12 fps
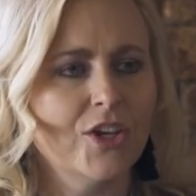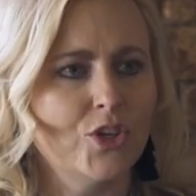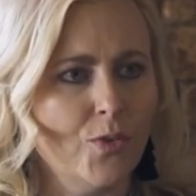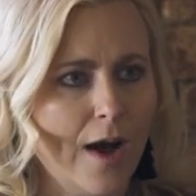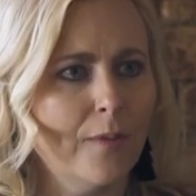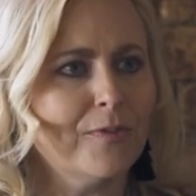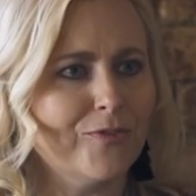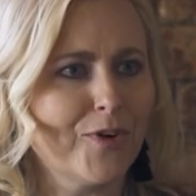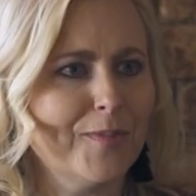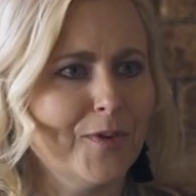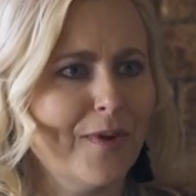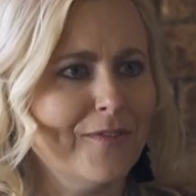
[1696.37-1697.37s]
you
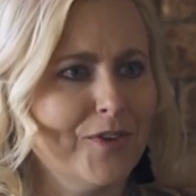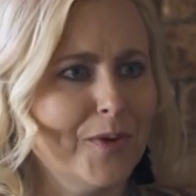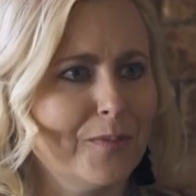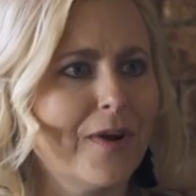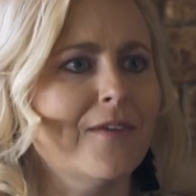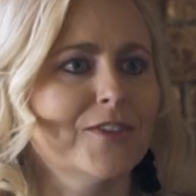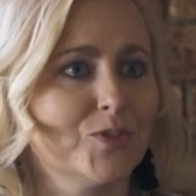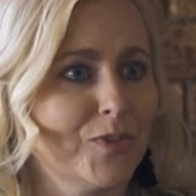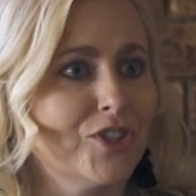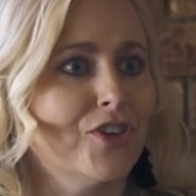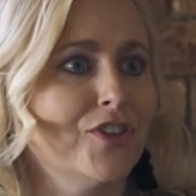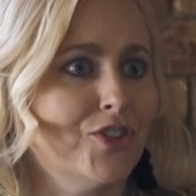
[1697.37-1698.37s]
outperform in revenue and profits,
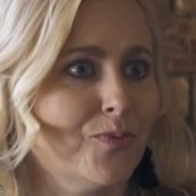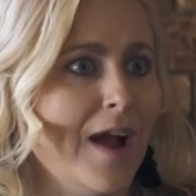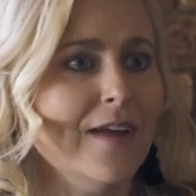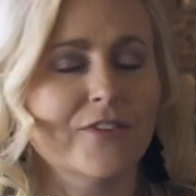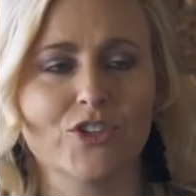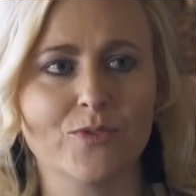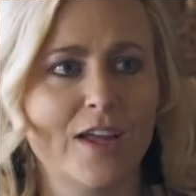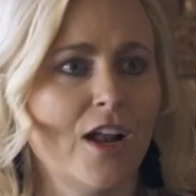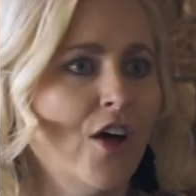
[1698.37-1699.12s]
which are the drivers, right?